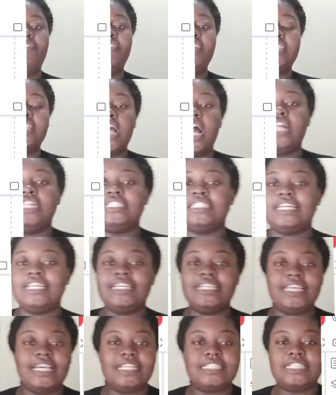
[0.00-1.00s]

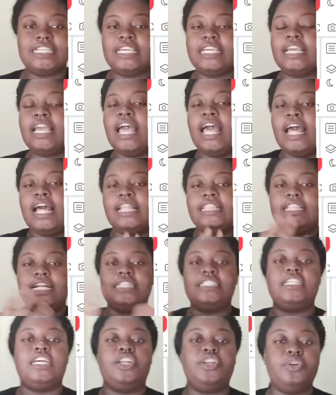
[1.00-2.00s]
consolidating,
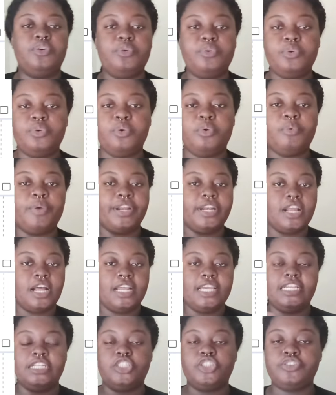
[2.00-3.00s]
that's a no-no. We're not
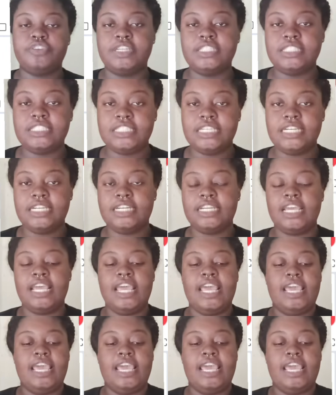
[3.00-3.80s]
interested.